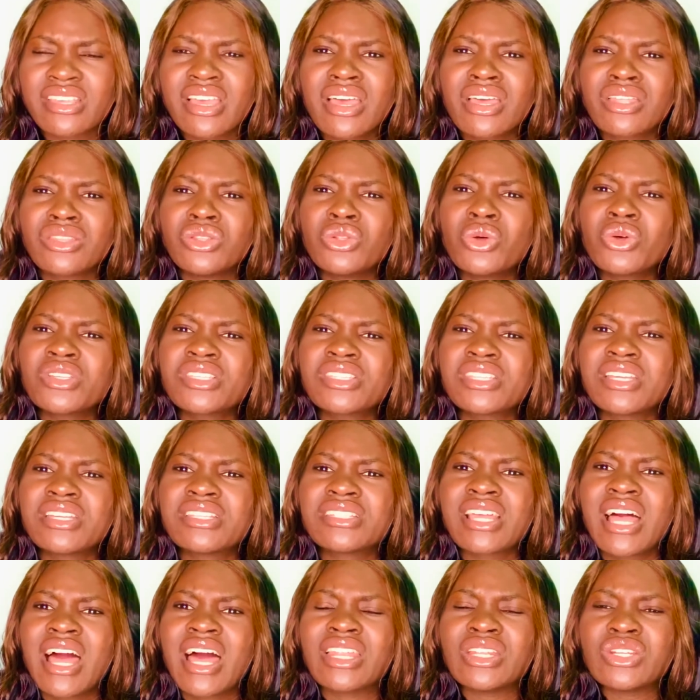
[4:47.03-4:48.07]
Those things
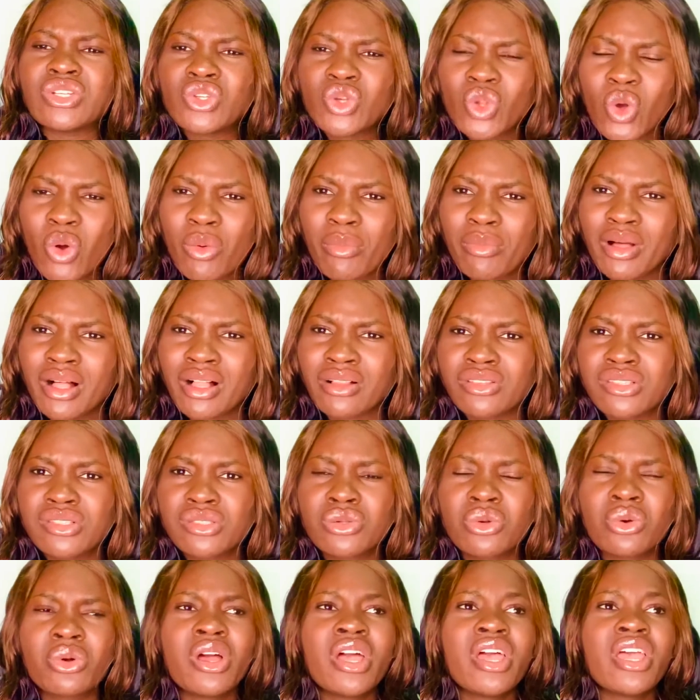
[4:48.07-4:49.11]
are normal.
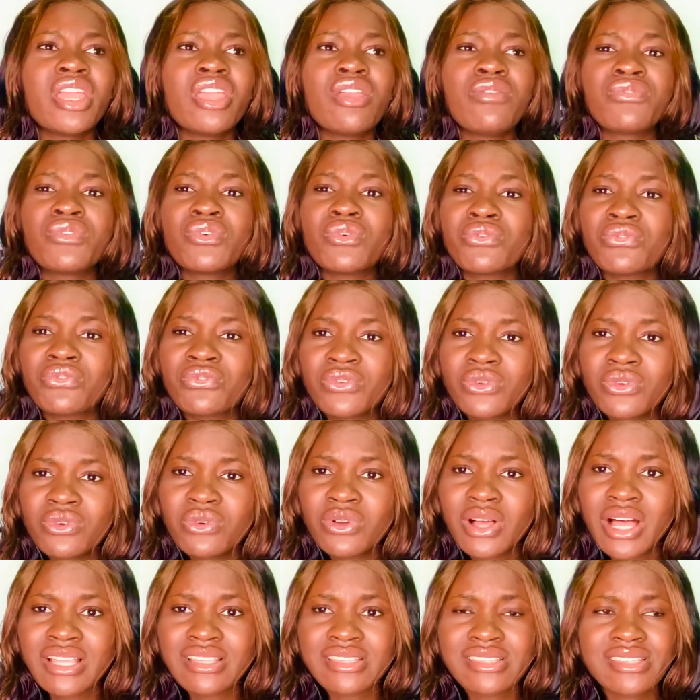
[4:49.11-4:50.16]
So if you feel
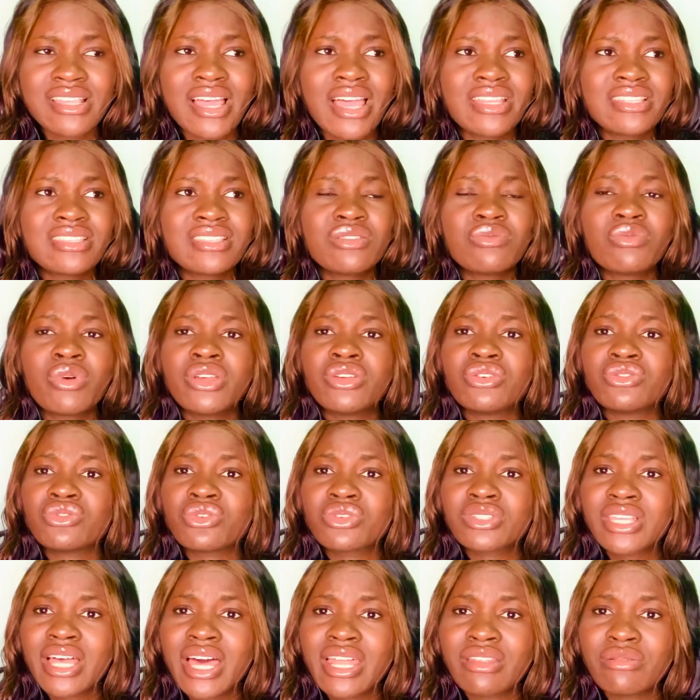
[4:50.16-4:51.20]
anxiety when you just
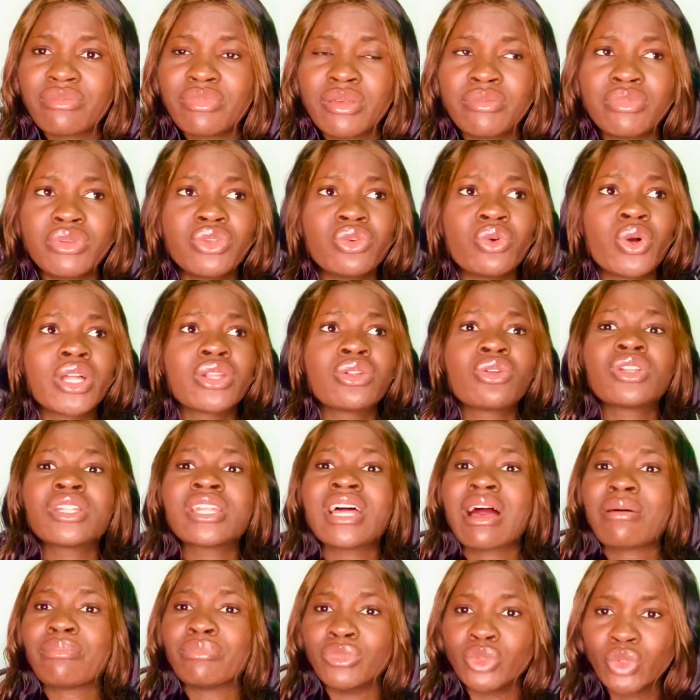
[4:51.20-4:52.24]
had a baby, you are not
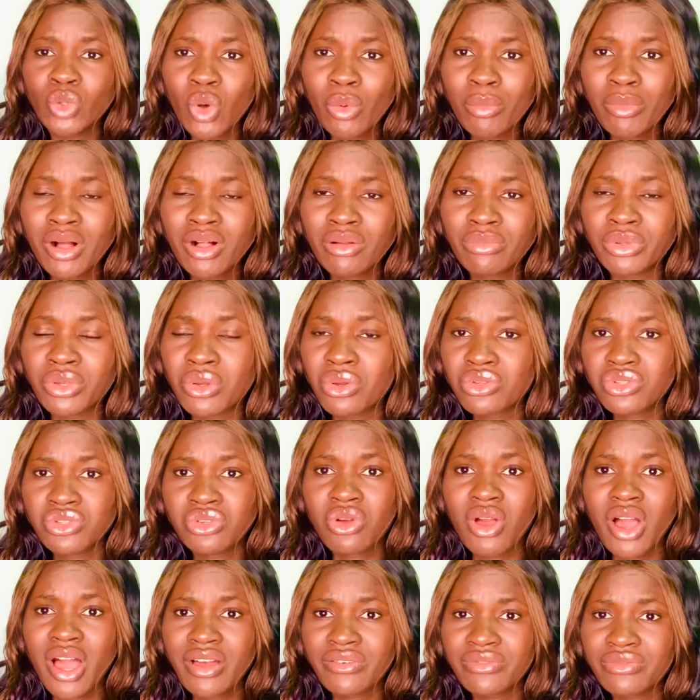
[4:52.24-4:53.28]
abnormal because you're
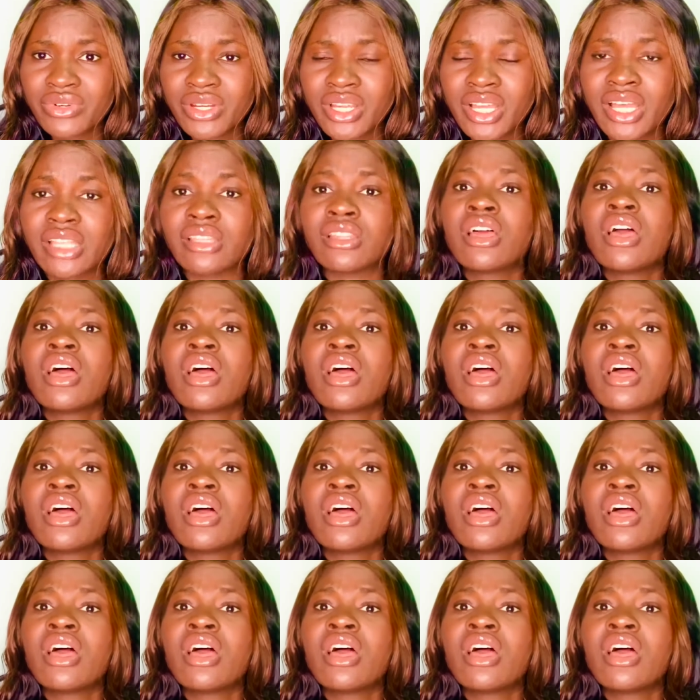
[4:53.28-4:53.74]
African.